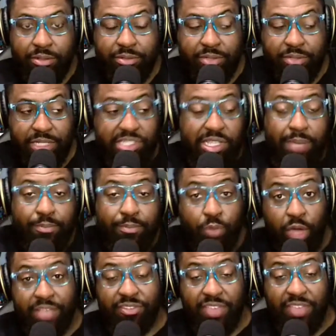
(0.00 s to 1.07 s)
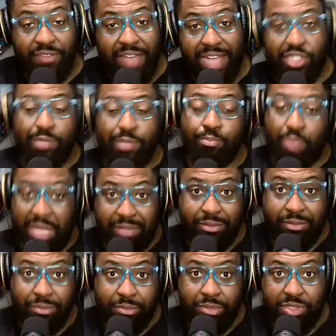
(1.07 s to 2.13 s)
In some ways, they've actually
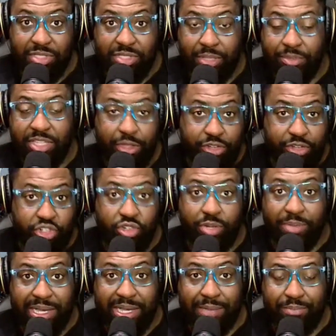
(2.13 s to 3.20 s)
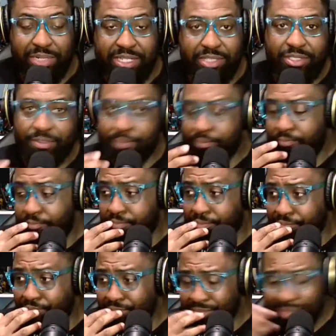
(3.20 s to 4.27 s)
beaten some of the other streaming companies.
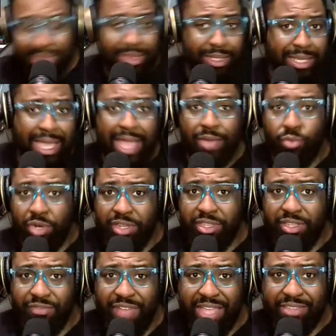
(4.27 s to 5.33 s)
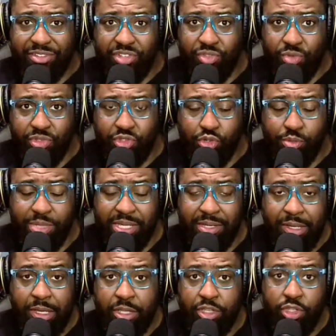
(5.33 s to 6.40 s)
And one of the advantages with Tubi,
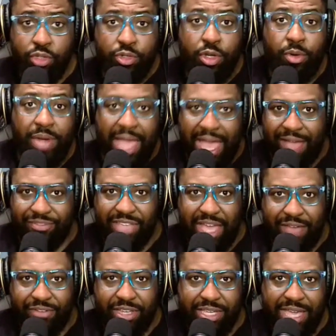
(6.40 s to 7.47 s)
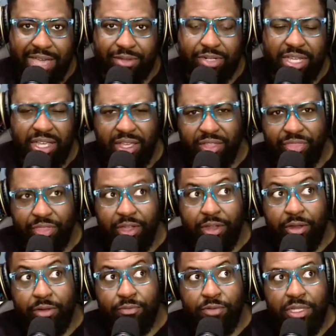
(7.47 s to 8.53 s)
you don't have to have an account.
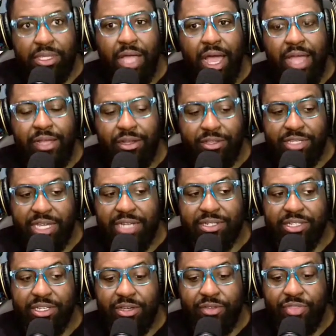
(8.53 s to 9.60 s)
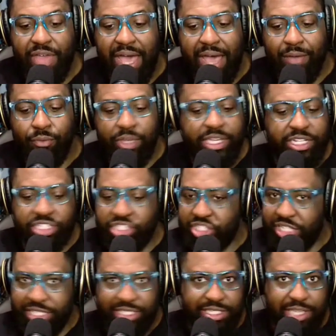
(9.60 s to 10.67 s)
They're relying on the idea that we can
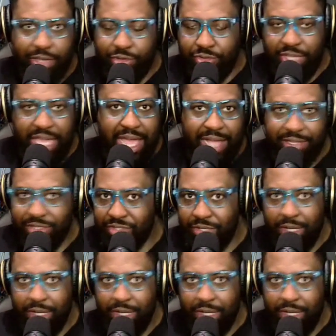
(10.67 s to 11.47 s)
just sell you the ads.